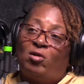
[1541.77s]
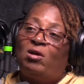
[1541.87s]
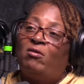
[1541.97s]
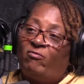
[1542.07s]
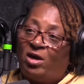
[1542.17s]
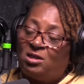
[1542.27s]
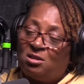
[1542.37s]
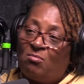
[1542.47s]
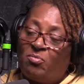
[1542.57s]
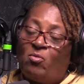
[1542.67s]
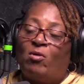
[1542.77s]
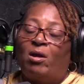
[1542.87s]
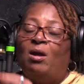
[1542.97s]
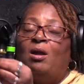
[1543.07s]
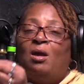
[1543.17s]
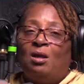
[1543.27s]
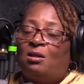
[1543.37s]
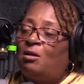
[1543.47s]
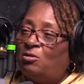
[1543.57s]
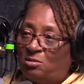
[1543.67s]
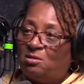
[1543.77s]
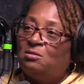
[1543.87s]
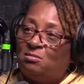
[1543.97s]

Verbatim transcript: if at some point you decide not